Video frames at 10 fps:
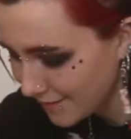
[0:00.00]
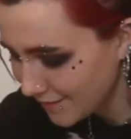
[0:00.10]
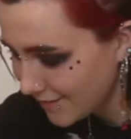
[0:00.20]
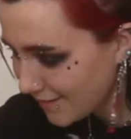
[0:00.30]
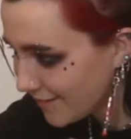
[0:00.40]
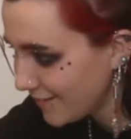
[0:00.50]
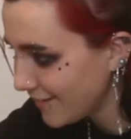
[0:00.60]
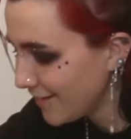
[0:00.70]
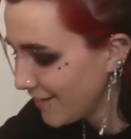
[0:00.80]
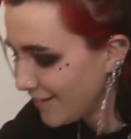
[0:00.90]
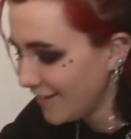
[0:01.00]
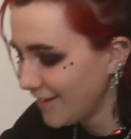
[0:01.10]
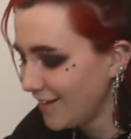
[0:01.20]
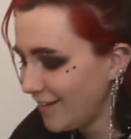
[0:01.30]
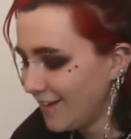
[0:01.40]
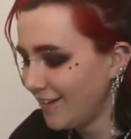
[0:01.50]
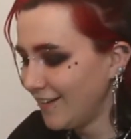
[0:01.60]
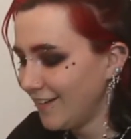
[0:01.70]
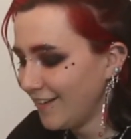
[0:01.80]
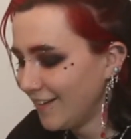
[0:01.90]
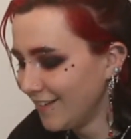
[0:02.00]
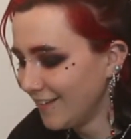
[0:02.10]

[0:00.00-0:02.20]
(not speaking)